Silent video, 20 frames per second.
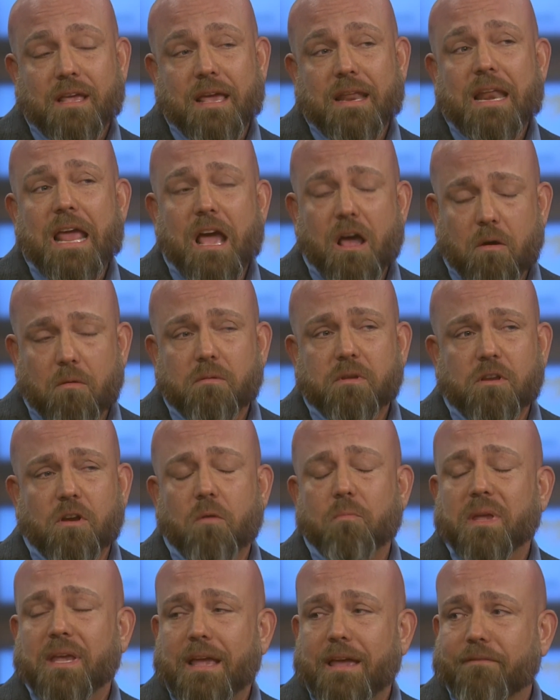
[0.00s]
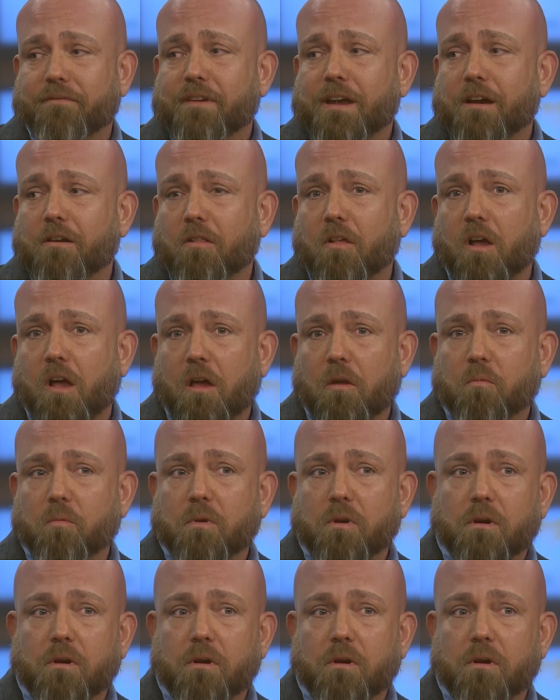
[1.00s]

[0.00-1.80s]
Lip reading: And now, you know, being at Fairlawn,